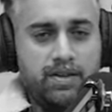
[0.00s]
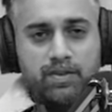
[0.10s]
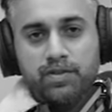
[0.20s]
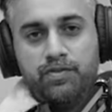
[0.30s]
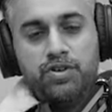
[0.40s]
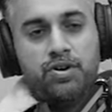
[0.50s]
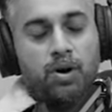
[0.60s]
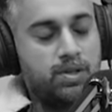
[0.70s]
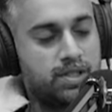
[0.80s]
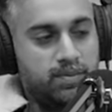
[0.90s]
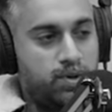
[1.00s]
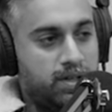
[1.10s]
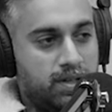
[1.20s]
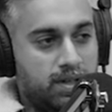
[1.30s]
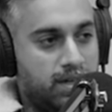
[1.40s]
Even if you know
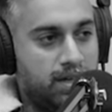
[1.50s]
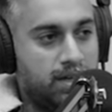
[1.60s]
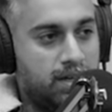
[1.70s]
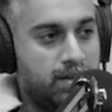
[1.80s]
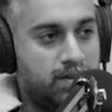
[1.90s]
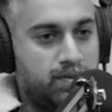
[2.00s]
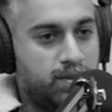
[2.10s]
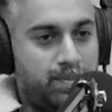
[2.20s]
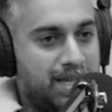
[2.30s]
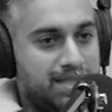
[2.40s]
someone for